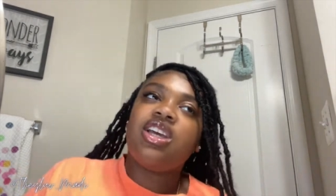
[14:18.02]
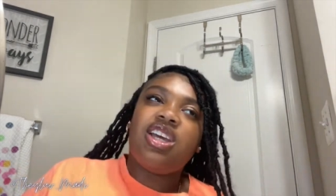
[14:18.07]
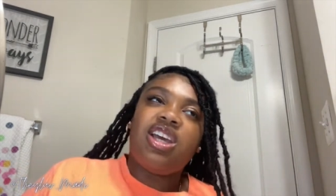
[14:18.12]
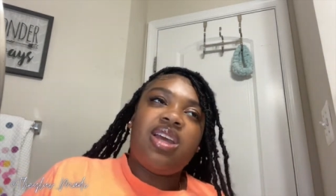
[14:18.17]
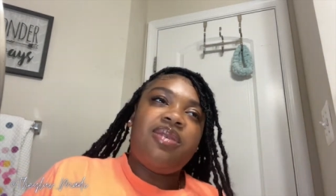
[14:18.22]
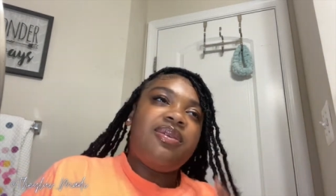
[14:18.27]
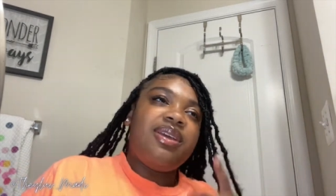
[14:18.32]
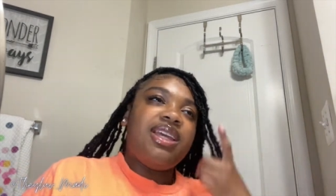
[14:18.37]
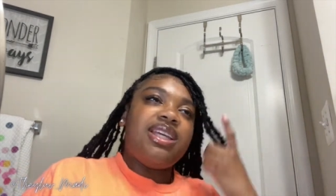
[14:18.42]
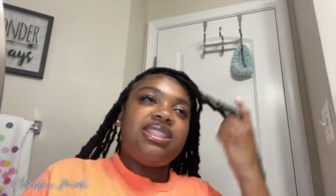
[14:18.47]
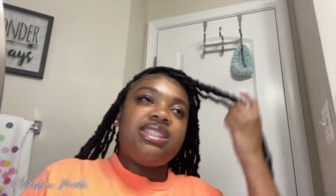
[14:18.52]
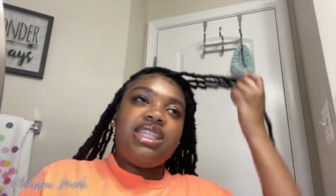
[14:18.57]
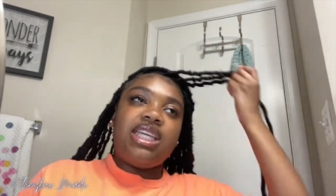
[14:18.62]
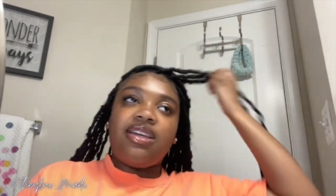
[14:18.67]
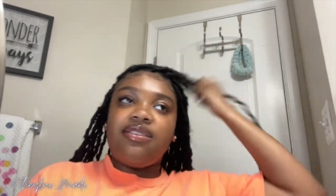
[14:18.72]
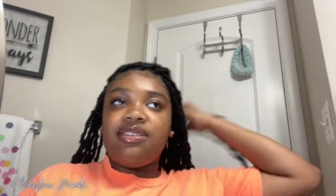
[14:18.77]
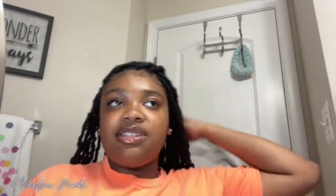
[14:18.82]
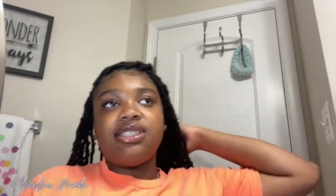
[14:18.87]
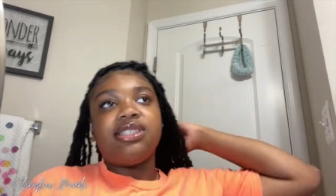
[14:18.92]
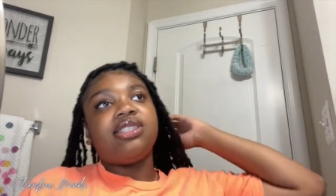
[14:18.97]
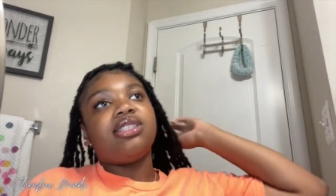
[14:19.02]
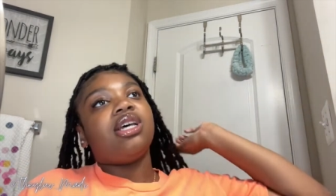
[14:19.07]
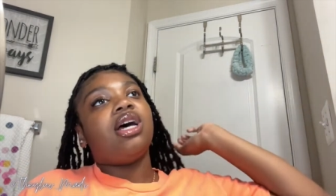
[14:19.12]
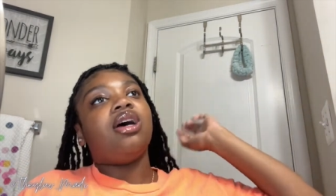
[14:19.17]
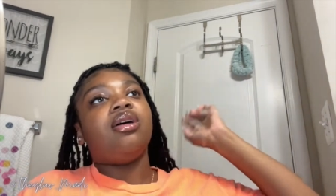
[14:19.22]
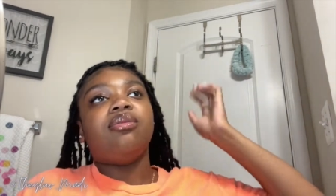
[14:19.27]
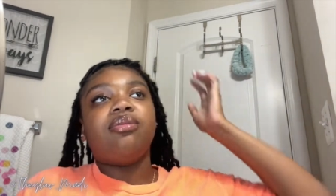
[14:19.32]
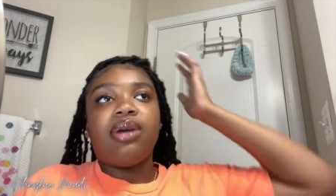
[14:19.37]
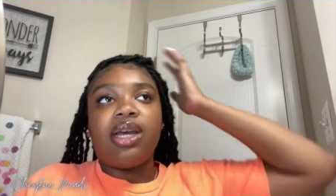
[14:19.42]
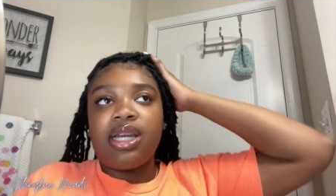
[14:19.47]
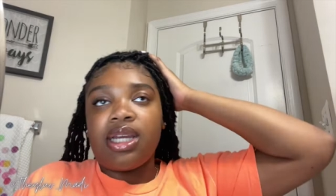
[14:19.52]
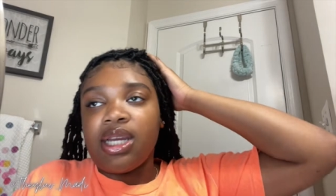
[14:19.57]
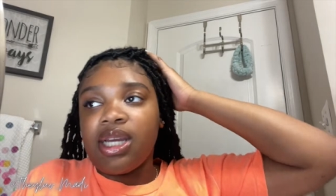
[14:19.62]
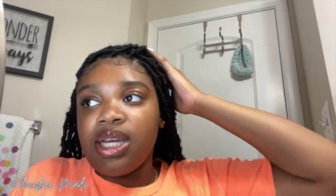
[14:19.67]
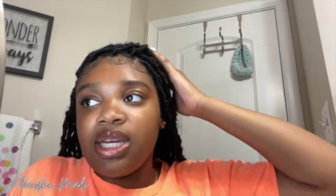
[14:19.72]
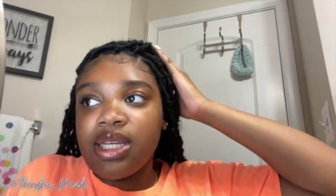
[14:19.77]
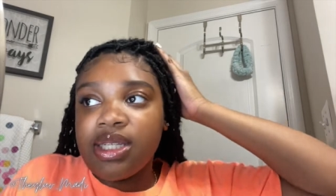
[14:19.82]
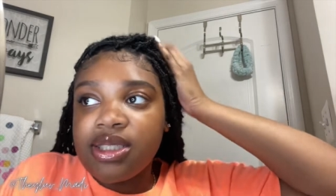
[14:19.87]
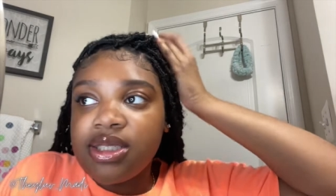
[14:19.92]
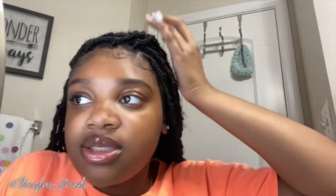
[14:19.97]
I mean, he's giving something, I
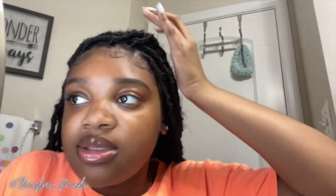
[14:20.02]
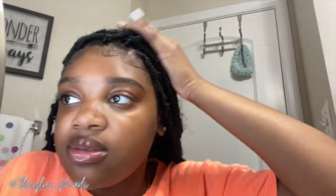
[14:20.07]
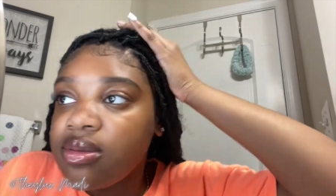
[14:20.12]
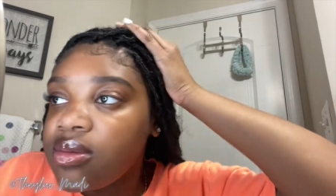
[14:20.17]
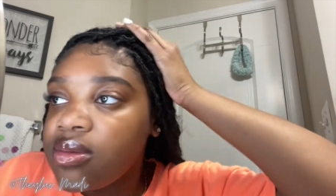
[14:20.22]
guess.